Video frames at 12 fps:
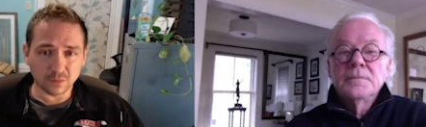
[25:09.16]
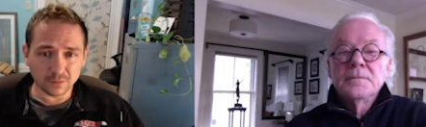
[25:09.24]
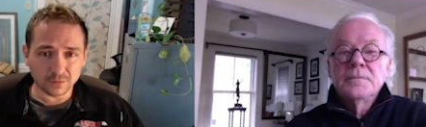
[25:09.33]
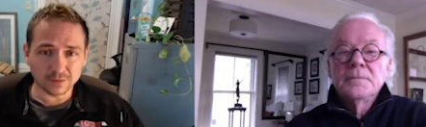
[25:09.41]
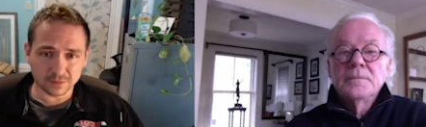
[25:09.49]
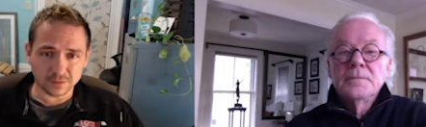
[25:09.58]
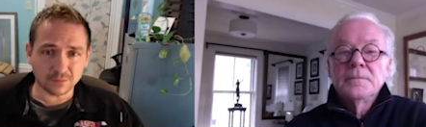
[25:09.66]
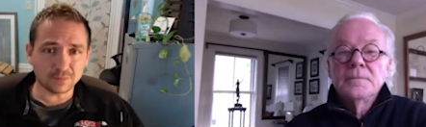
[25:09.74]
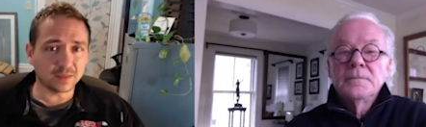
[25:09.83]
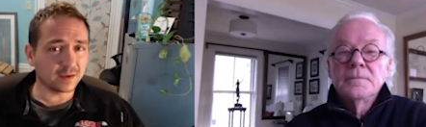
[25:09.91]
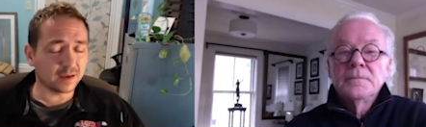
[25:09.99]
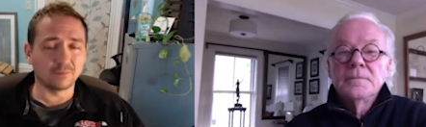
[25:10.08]

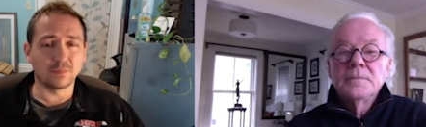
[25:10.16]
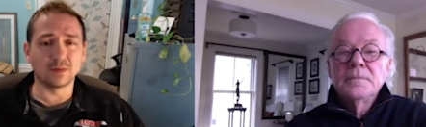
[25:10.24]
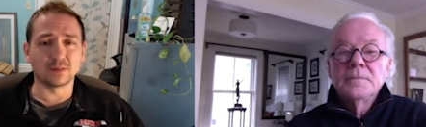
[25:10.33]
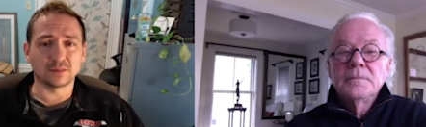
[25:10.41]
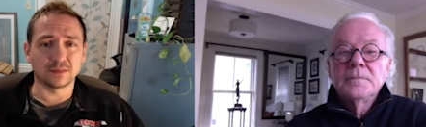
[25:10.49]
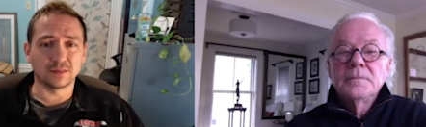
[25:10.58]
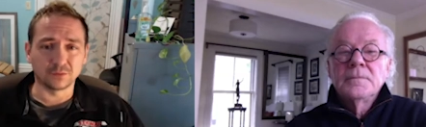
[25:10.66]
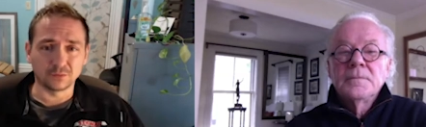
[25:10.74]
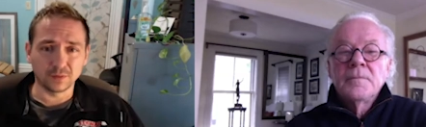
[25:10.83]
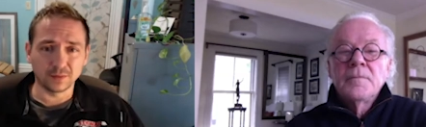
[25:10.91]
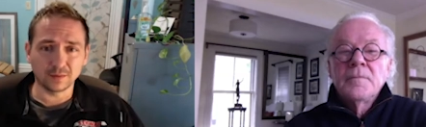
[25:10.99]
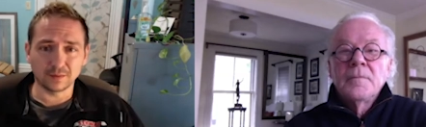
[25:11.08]
Speaker 1: something got missed in a
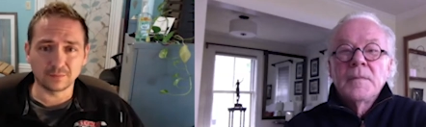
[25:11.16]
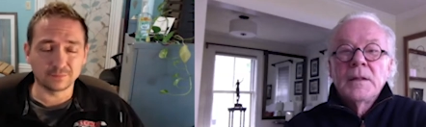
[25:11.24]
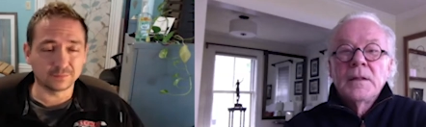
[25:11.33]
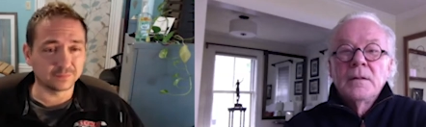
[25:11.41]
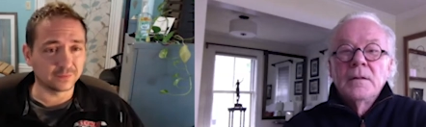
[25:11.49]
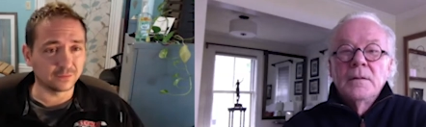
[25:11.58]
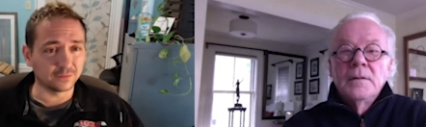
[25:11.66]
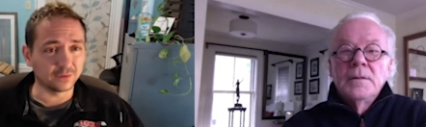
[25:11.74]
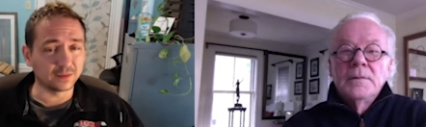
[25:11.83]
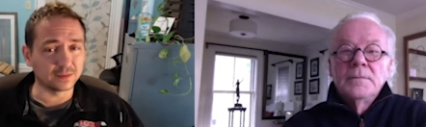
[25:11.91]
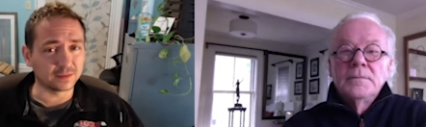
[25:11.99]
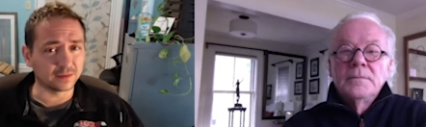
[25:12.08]
really,
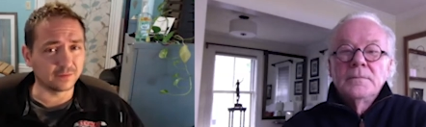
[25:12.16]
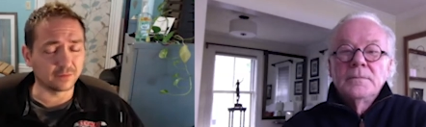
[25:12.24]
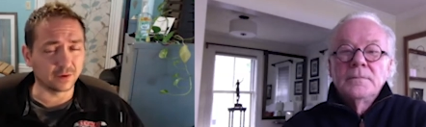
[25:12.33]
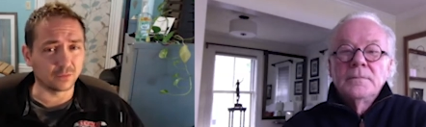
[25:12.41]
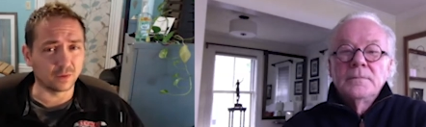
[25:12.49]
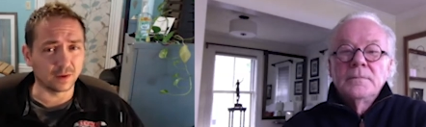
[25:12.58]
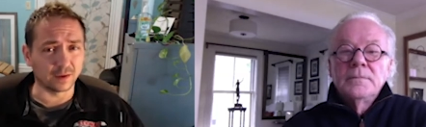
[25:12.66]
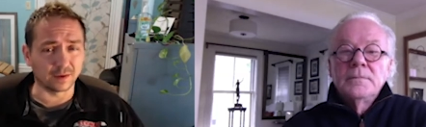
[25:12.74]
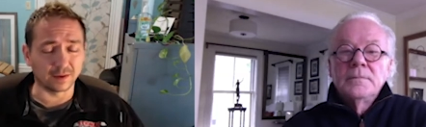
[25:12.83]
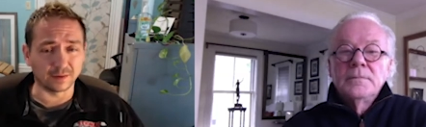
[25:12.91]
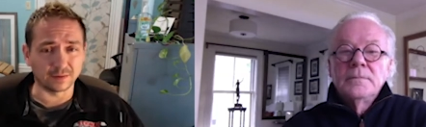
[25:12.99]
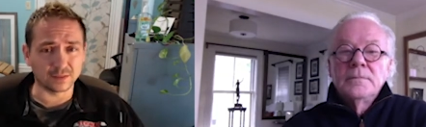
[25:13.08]
really significant way.
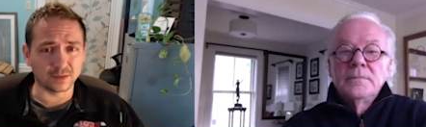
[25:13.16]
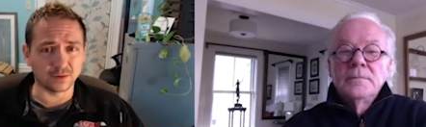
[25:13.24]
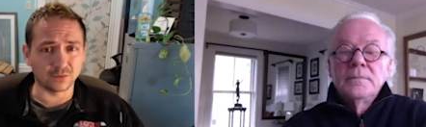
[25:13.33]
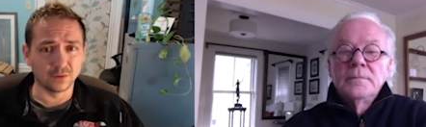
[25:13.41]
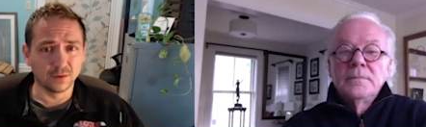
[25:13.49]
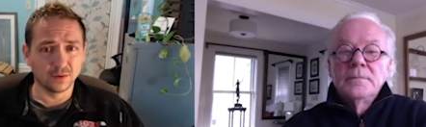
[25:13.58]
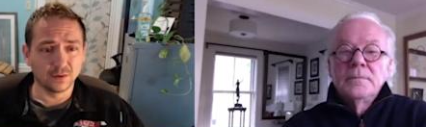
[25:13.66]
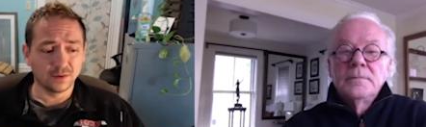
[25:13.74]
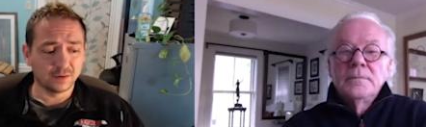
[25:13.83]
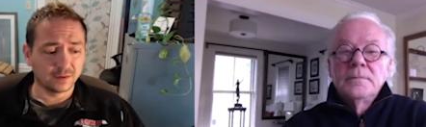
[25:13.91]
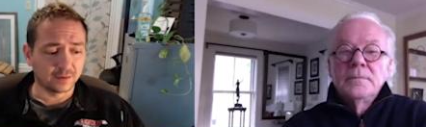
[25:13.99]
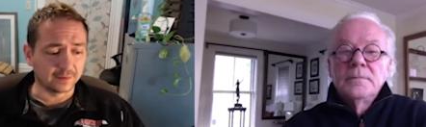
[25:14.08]
And so,
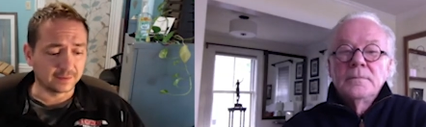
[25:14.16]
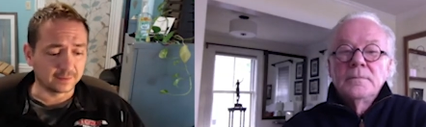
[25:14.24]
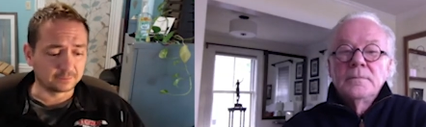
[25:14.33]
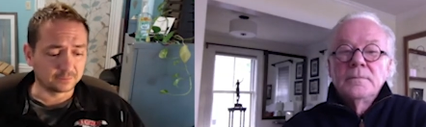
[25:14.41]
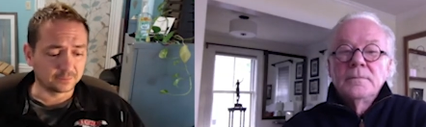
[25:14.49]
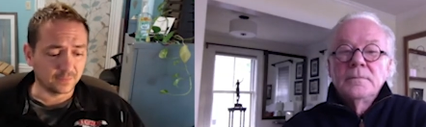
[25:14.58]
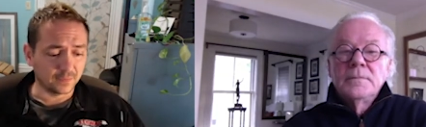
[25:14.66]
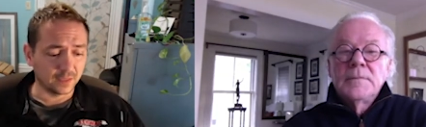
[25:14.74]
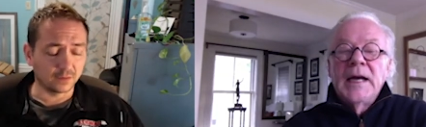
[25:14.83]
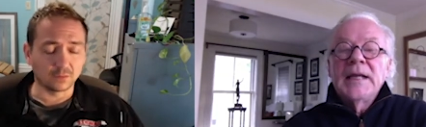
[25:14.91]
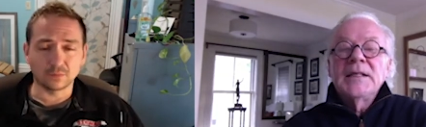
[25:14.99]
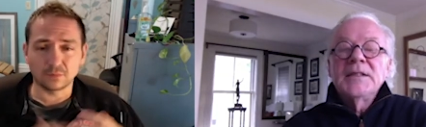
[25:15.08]
um, you know,
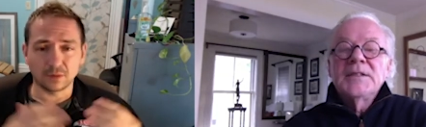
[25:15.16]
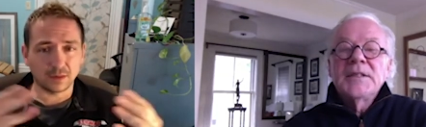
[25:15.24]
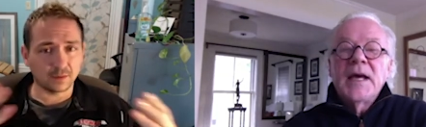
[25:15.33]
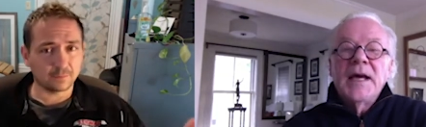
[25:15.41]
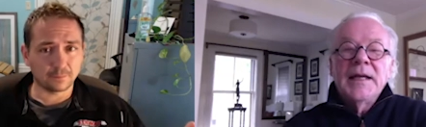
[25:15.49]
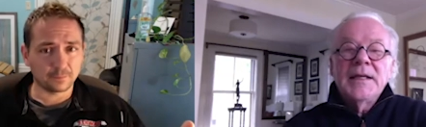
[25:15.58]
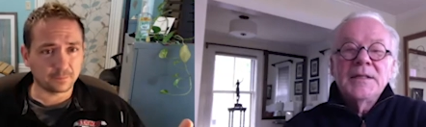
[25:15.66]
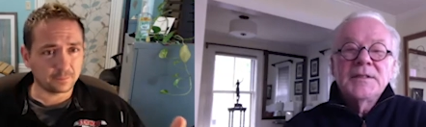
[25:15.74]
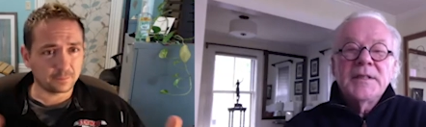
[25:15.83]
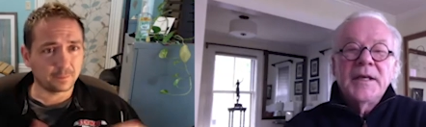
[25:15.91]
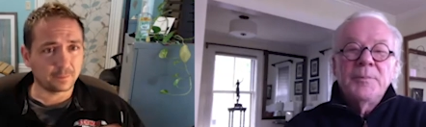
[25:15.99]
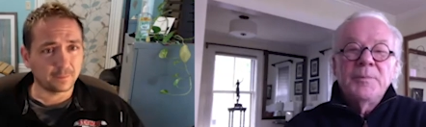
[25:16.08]
I
Speaker 2: can say I can
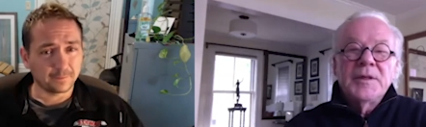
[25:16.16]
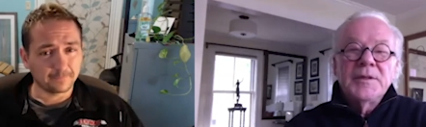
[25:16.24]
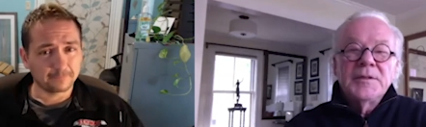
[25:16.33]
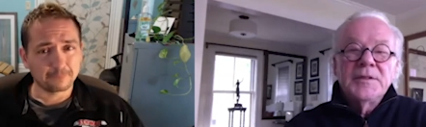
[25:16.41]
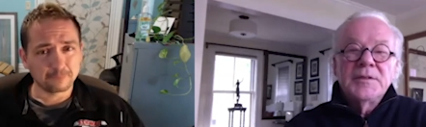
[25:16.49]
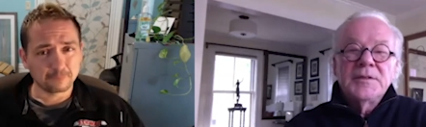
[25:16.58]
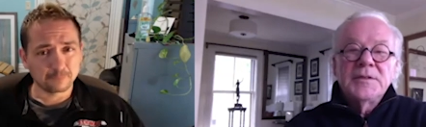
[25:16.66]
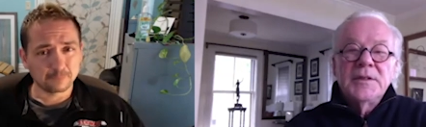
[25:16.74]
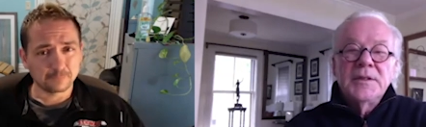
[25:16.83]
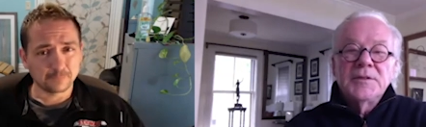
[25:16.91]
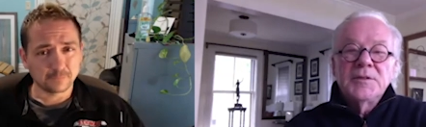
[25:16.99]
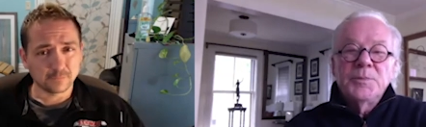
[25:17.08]
say it because it's
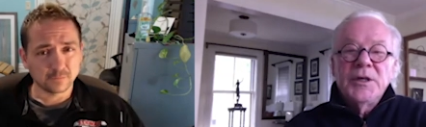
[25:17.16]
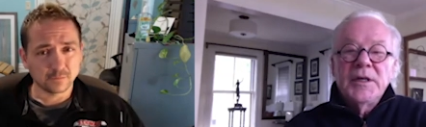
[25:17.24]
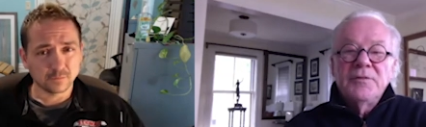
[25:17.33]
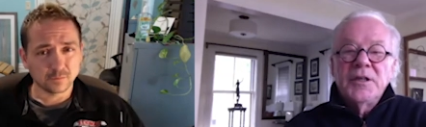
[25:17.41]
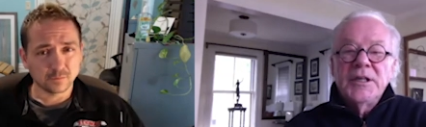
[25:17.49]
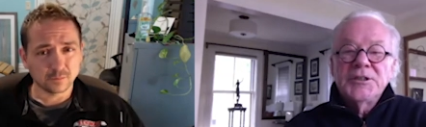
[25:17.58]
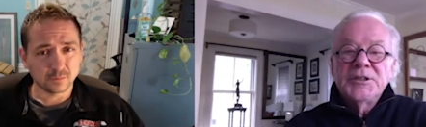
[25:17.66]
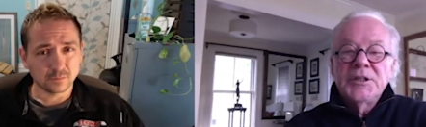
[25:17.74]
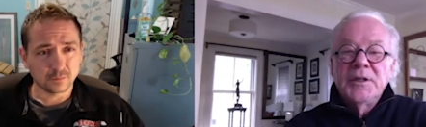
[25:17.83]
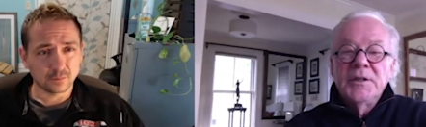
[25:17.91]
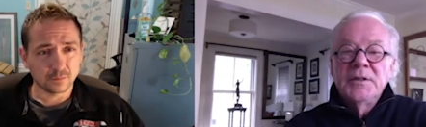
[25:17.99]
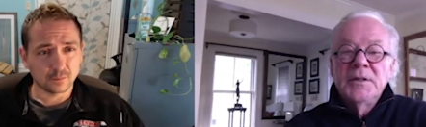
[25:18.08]
it's part of our
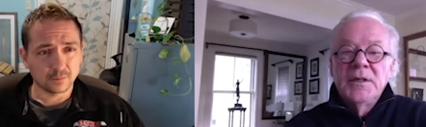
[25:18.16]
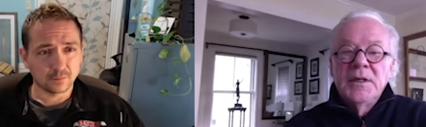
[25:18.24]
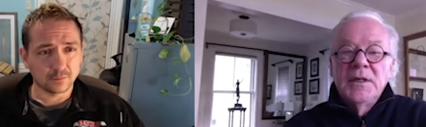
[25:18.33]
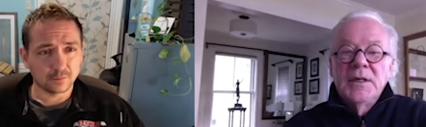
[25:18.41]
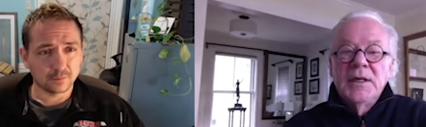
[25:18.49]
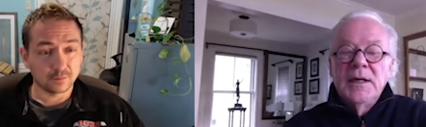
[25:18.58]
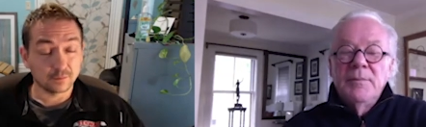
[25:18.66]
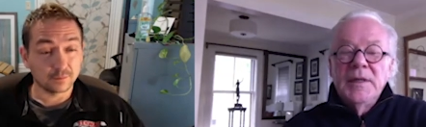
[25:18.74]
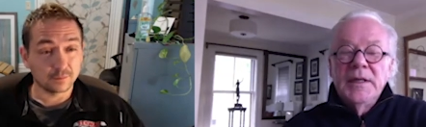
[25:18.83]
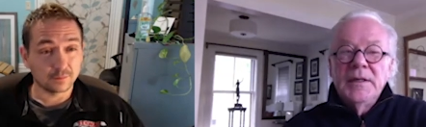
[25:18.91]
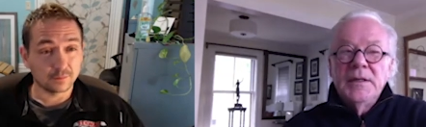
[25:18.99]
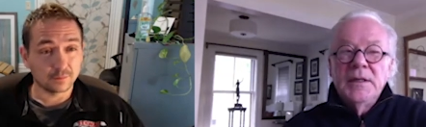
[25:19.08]
show. Um,
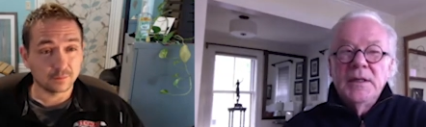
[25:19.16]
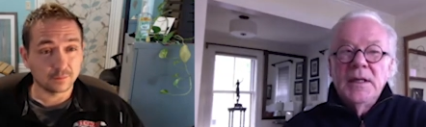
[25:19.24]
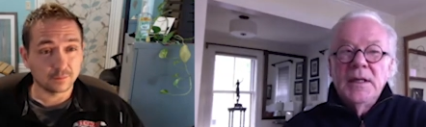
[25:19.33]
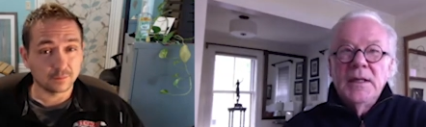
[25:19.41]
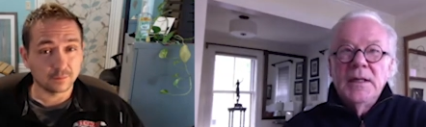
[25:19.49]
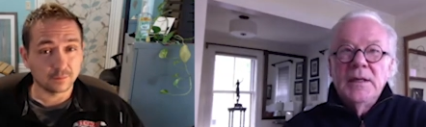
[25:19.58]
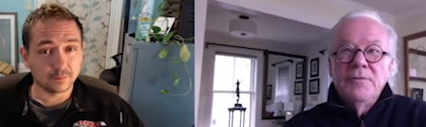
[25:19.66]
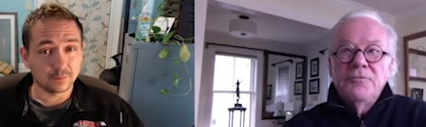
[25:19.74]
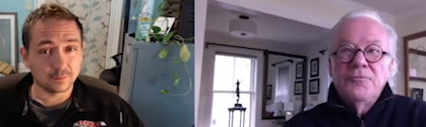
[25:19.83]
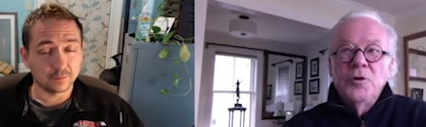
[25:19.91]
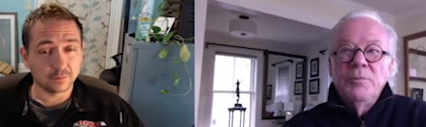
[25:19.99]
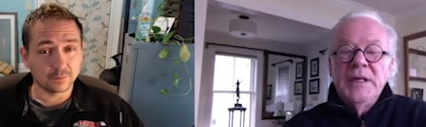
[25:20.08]
it, it, uh, uh,
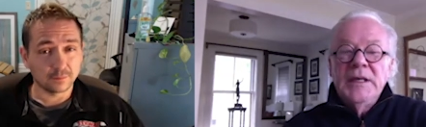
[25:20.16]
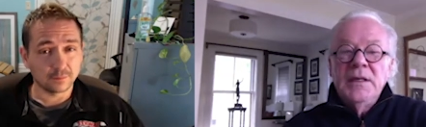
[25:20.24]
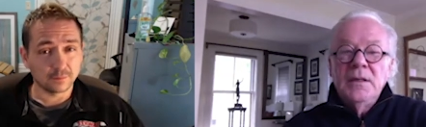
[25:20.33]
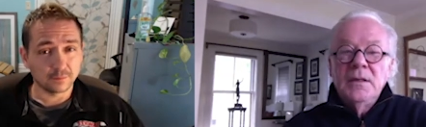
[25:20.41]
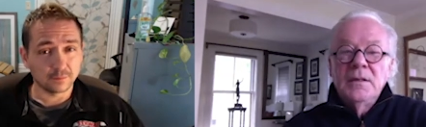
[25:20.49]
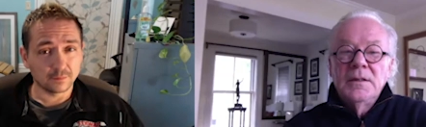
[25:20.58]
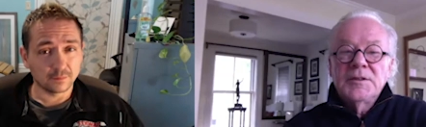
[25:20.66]
for me, it